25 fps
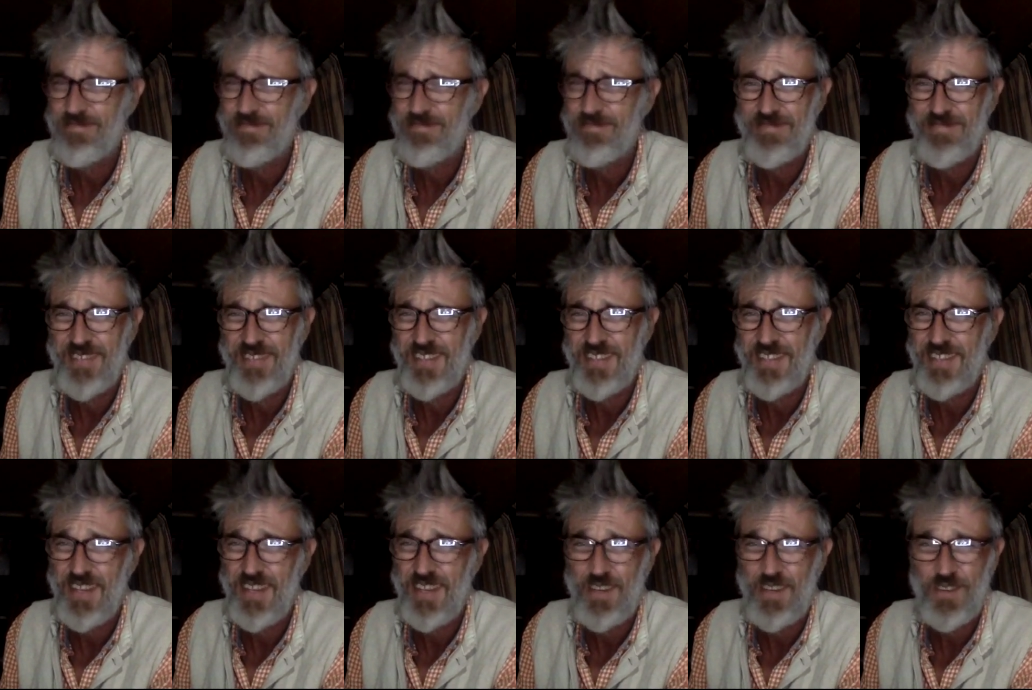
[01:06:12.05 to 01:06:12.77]
That's
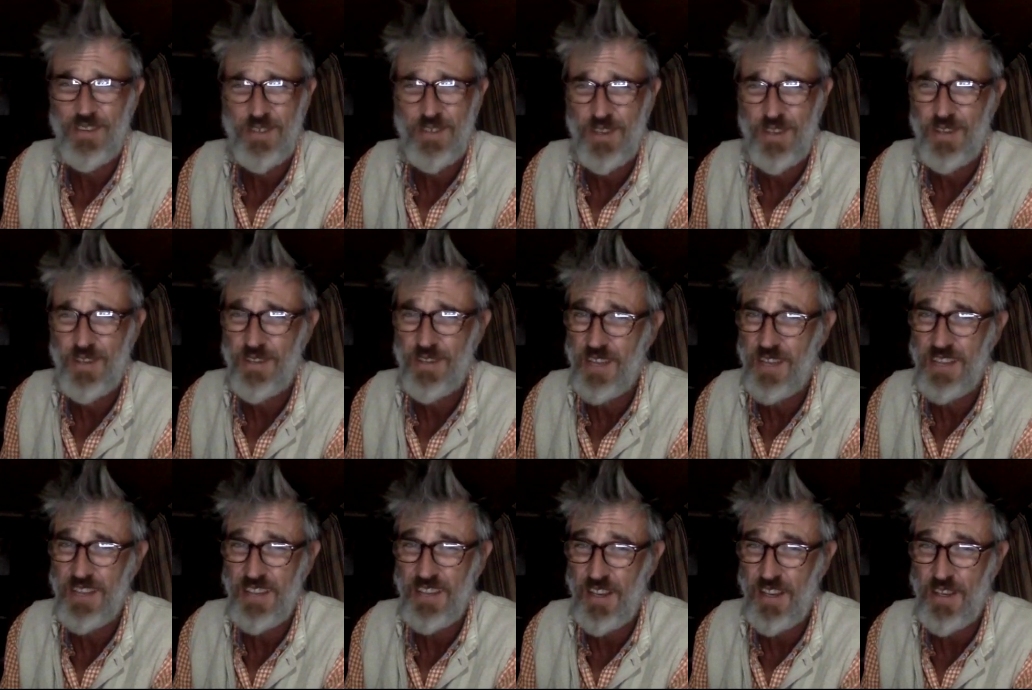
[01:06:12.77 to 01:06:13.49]
how
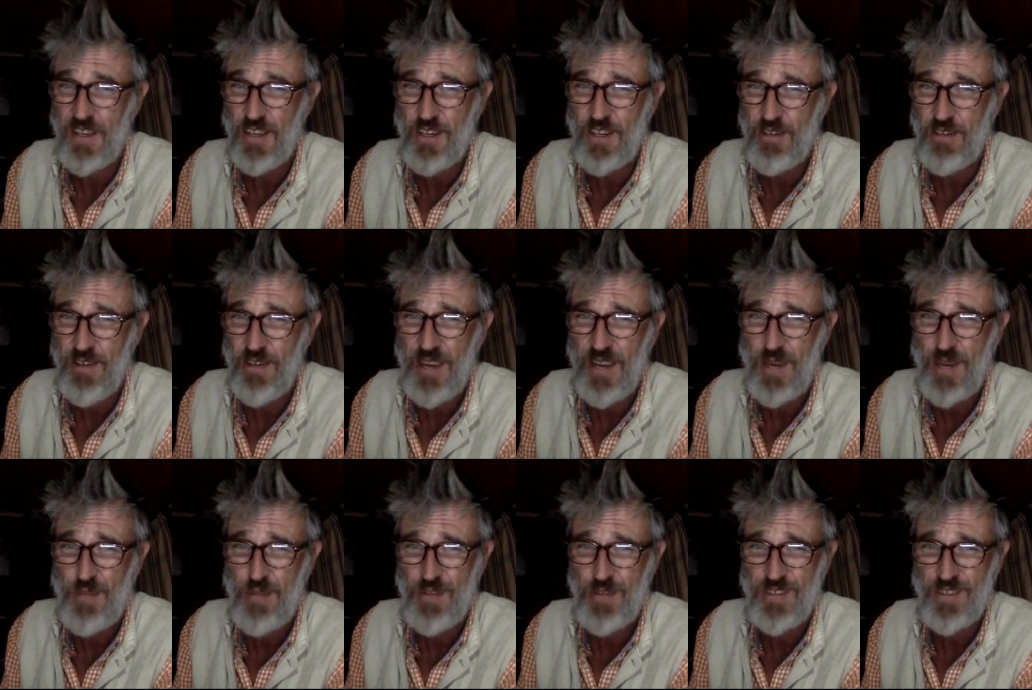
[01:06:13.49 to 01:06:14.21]
you create a
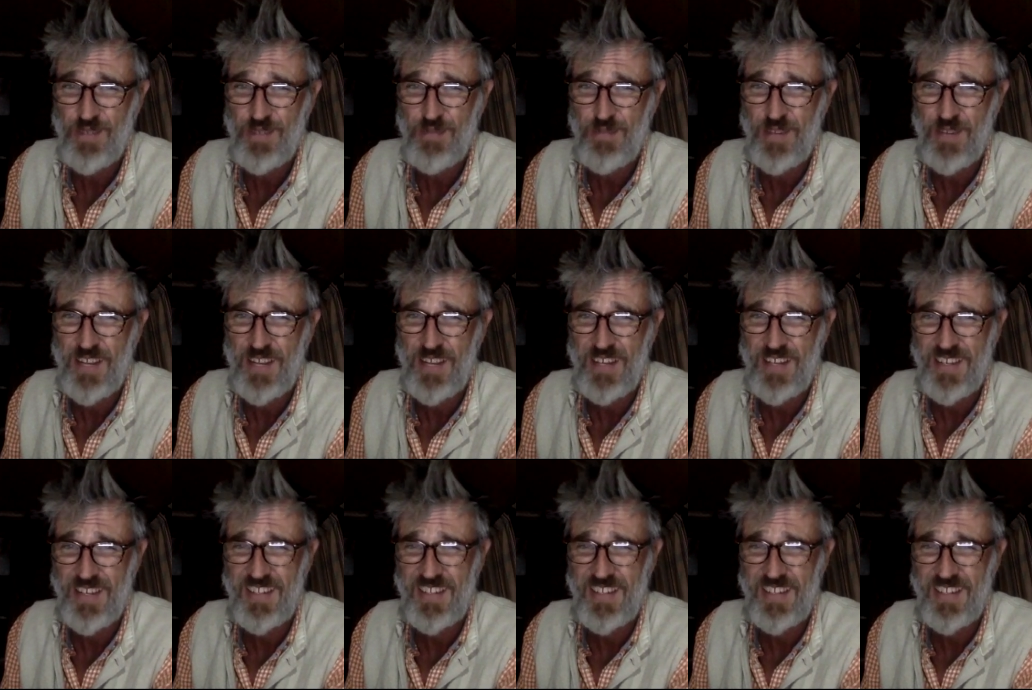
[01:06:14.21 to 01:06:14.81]
prison planet,